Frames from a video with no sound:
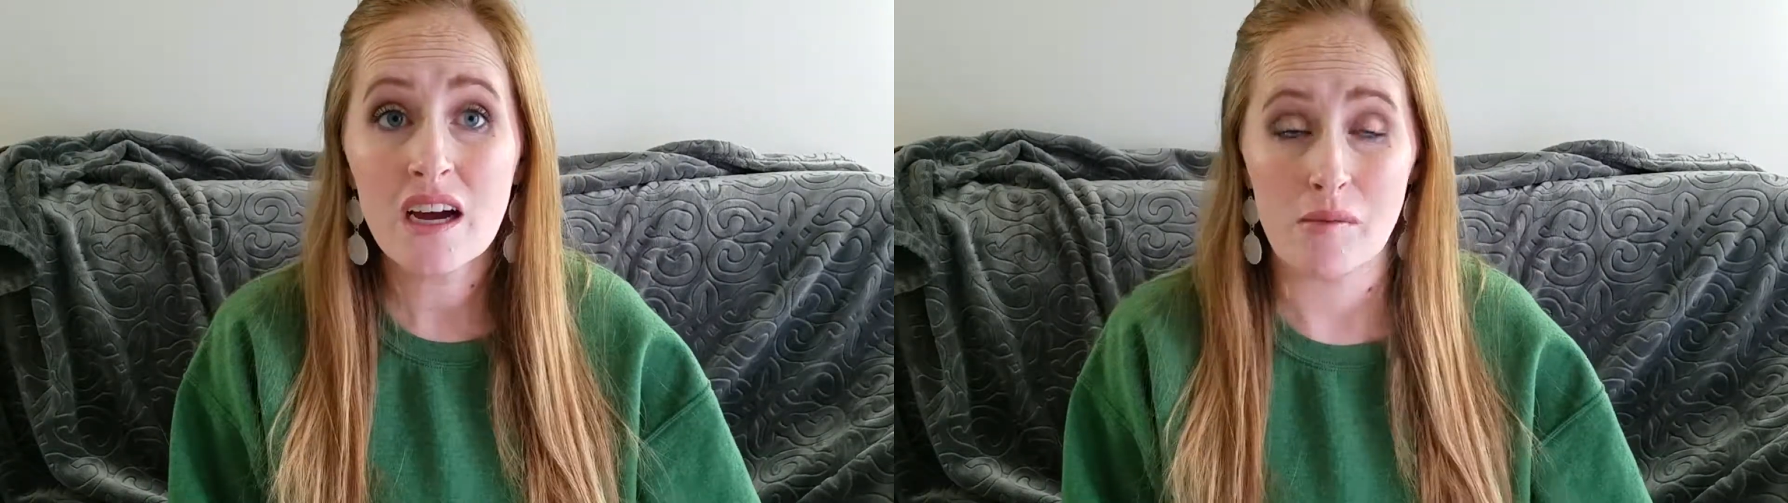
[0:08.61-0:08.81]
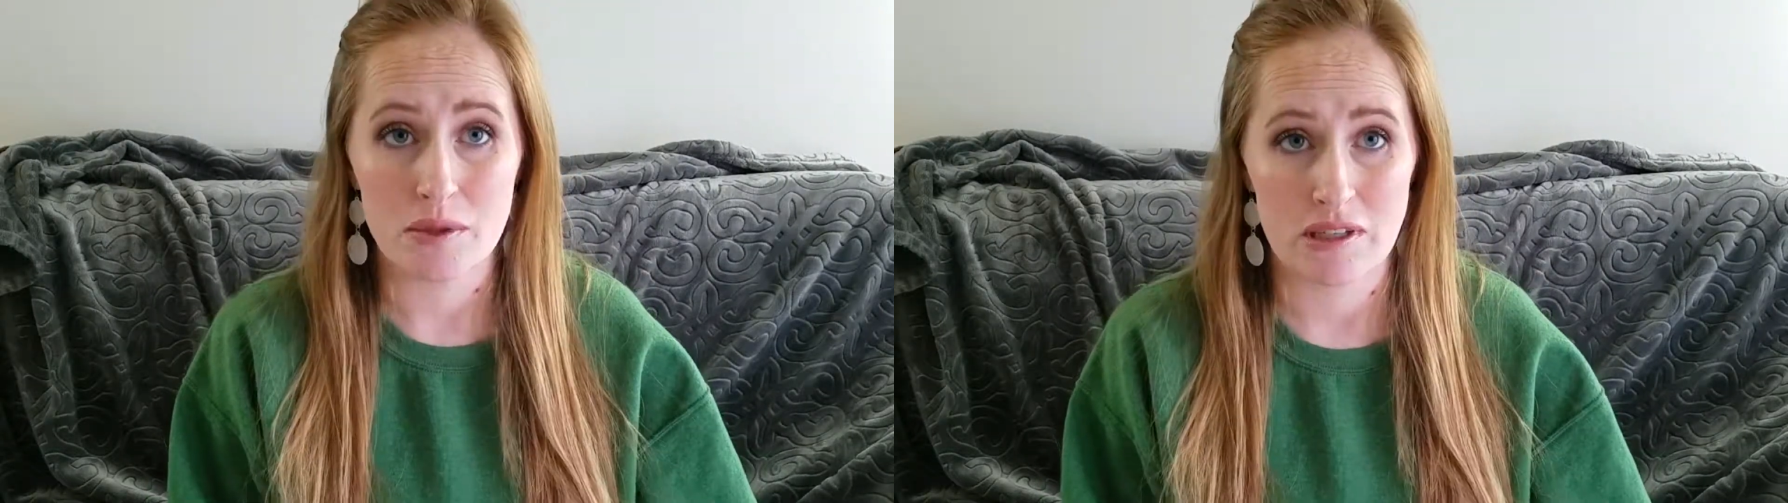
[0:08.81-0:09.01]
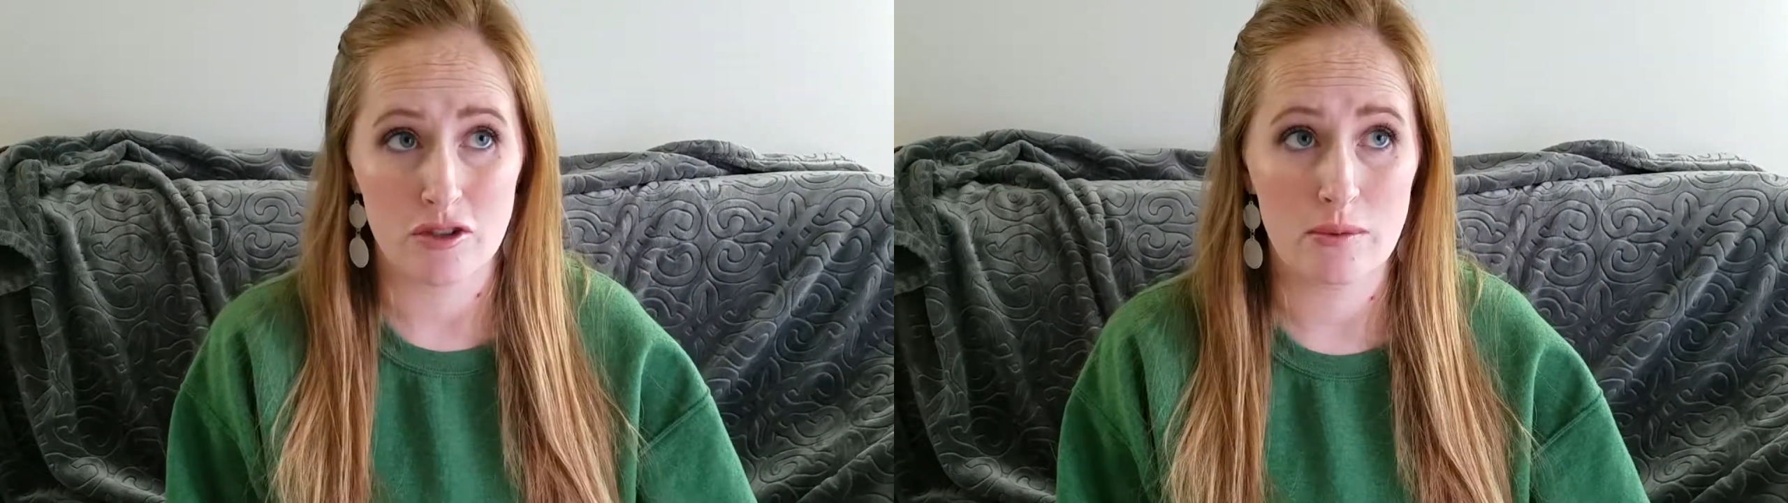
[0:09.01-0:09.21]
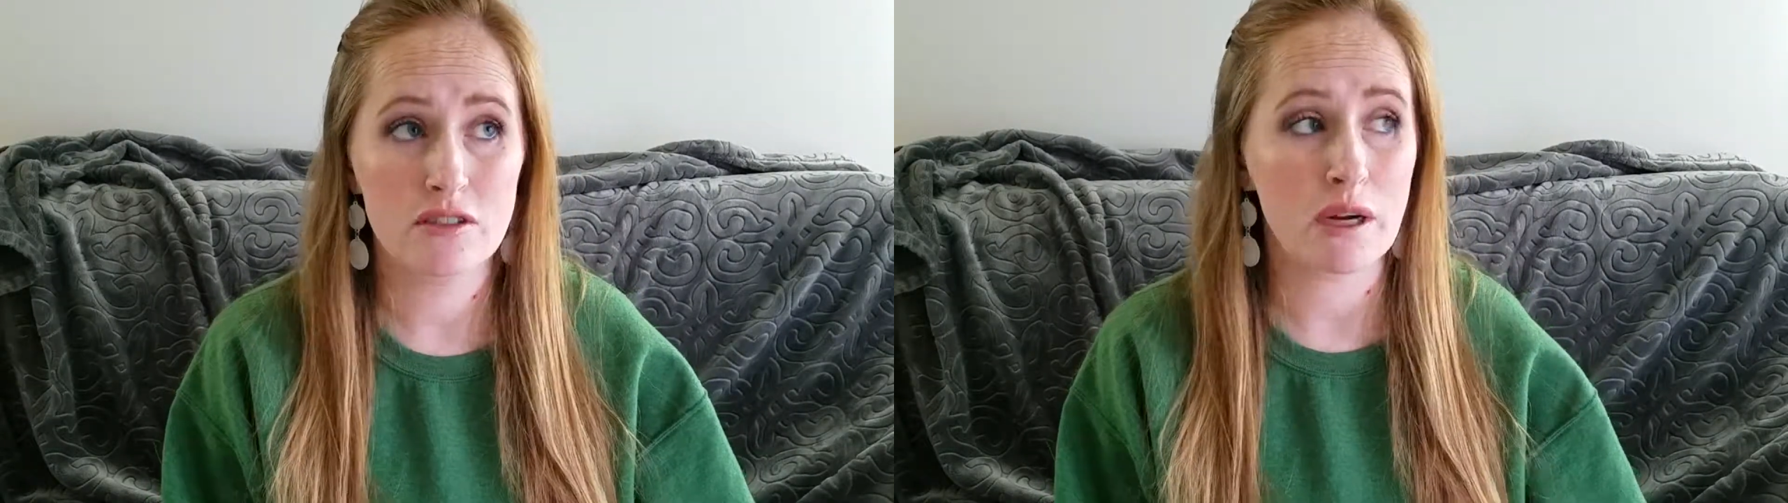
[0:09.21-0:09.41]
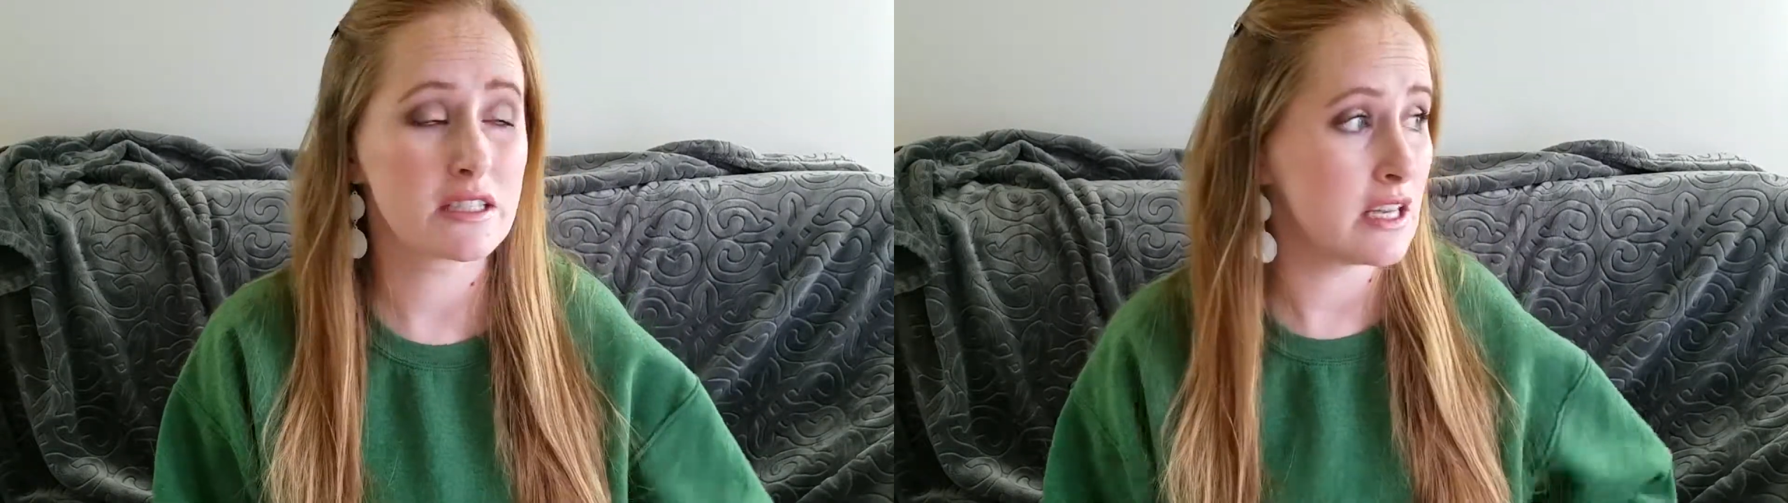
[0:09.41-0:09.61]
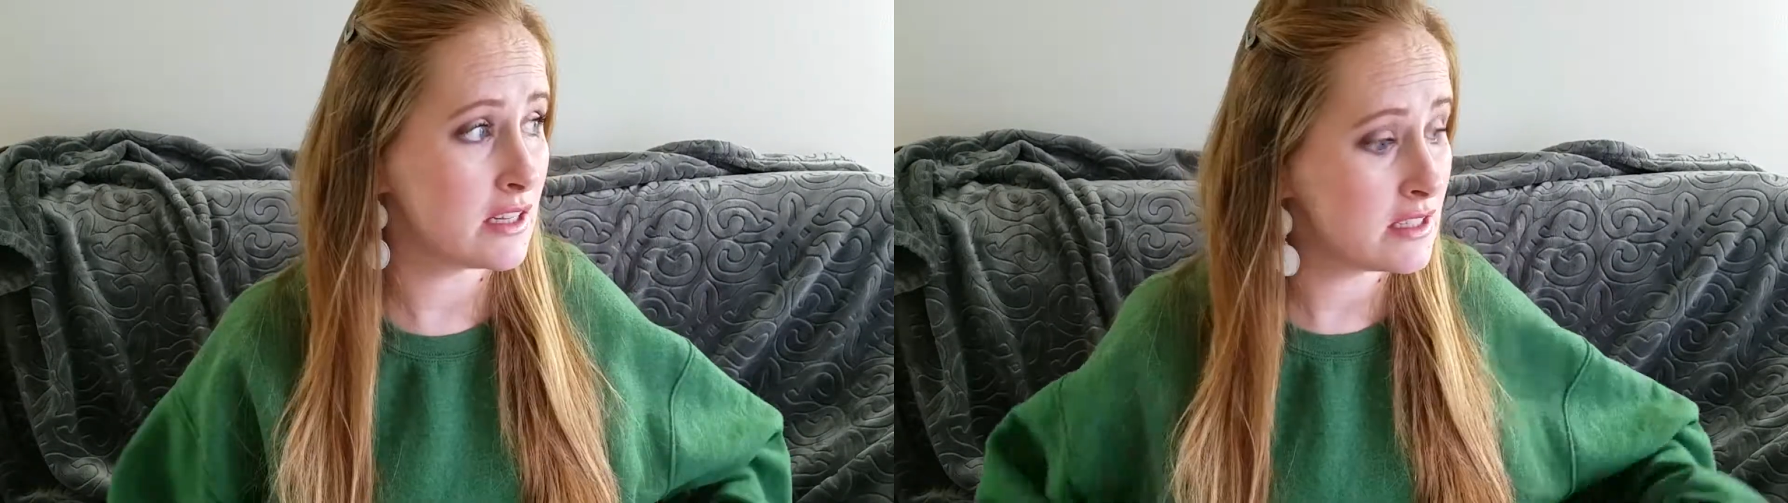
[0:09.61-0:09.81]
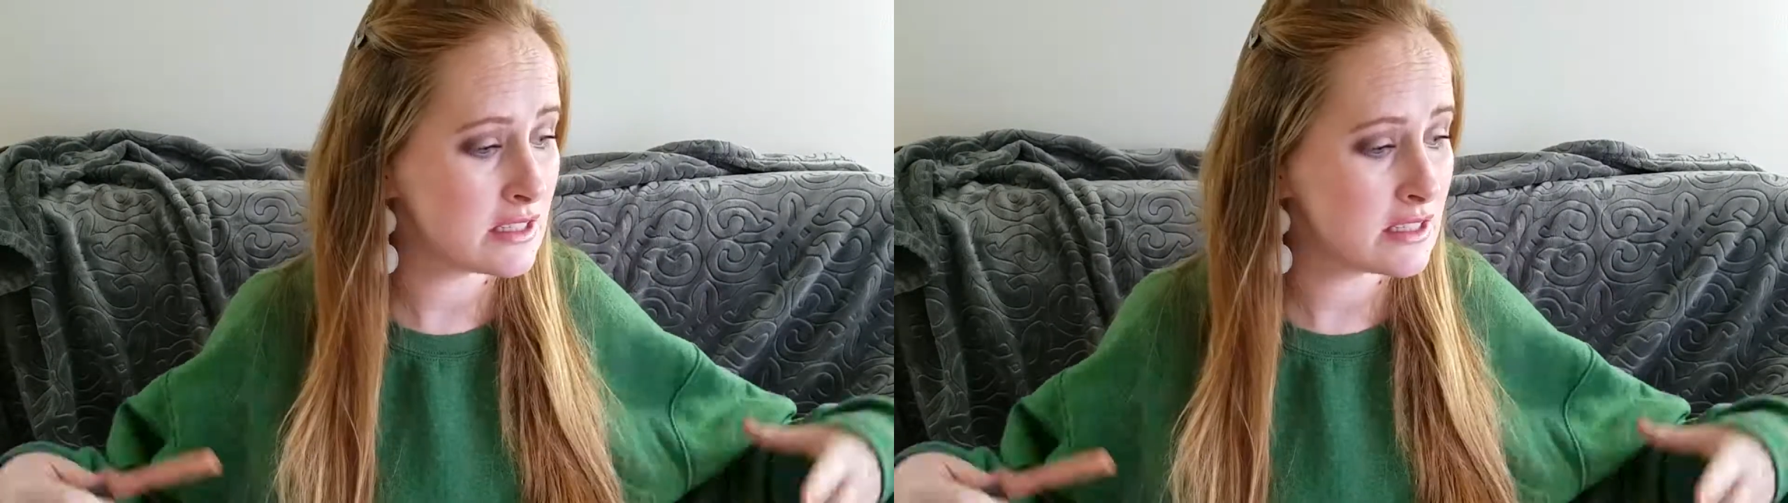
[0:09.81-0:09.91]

Almost in my third trimester pregnancy.